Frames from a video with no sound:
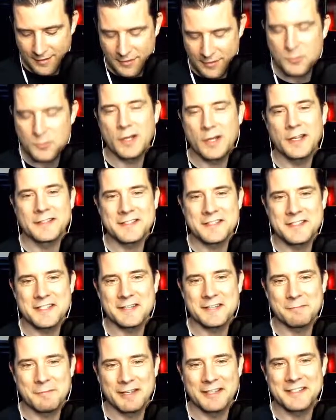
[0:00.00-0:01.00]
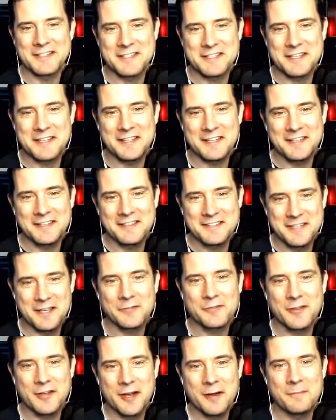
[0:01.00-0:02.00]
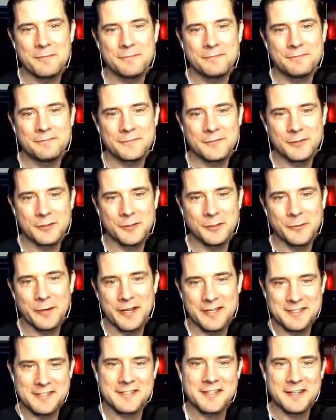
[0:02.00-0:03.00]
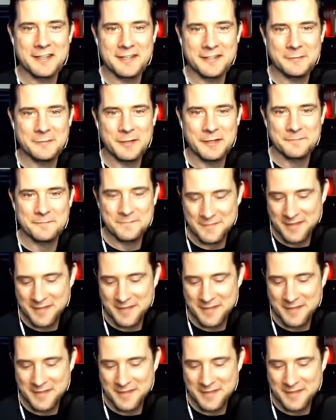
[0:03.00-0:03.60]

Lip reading: is what I like to see. I like to see stuff come the way it's intended to be.